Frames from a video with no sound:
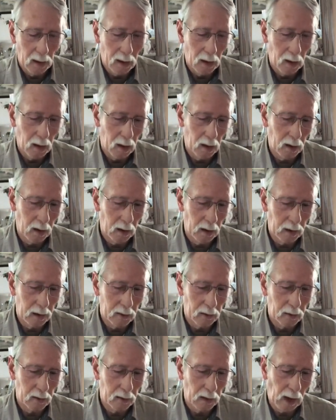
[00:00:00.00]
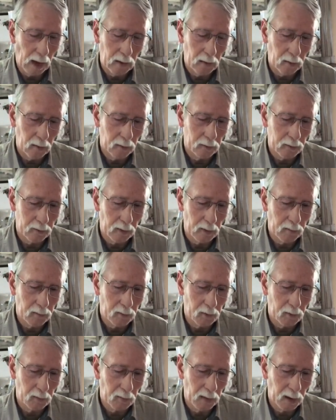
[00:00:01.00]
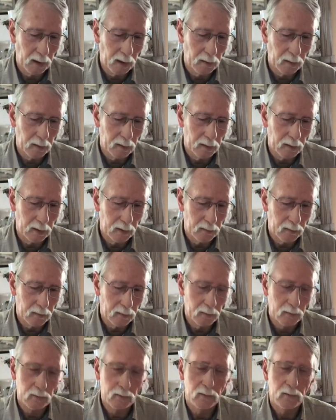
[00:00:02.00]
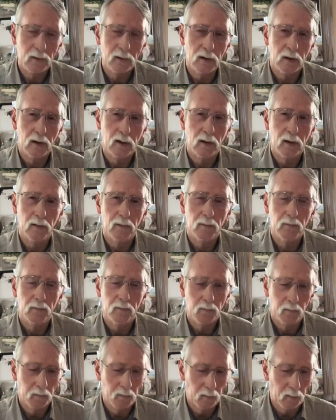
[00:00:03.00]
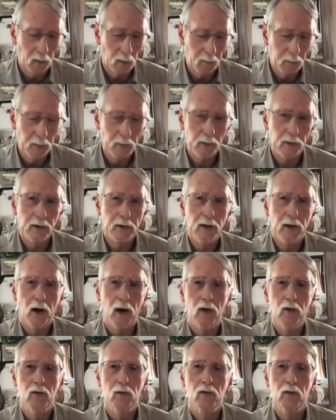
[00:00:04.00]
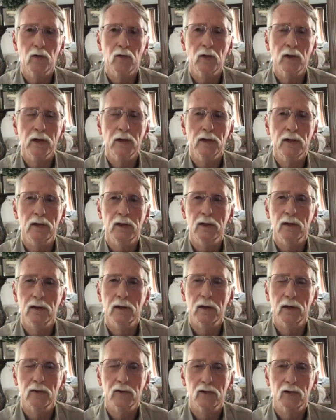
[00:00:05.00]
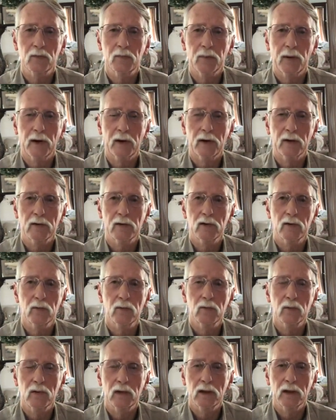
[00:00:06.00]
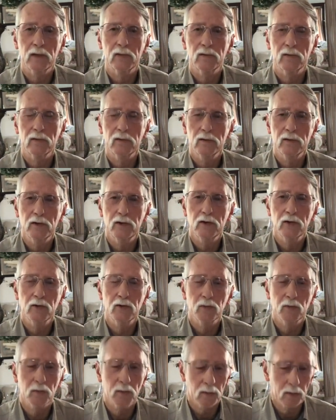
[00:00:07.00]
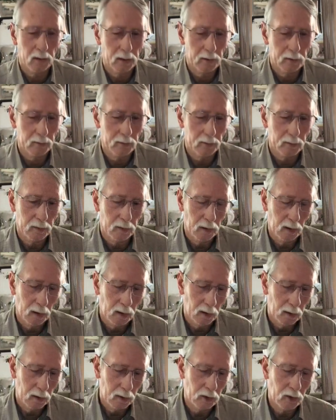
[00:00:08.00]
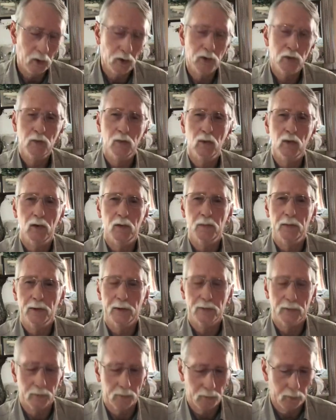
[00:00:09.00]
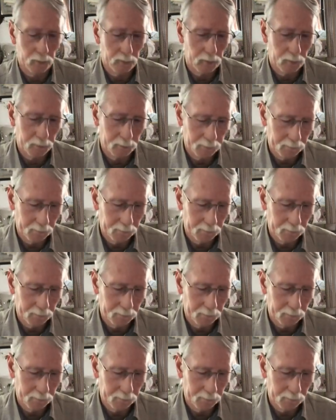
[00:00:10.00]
I don't know, it seems to me that this is a pretty cold greeting as compared to his usual epistles.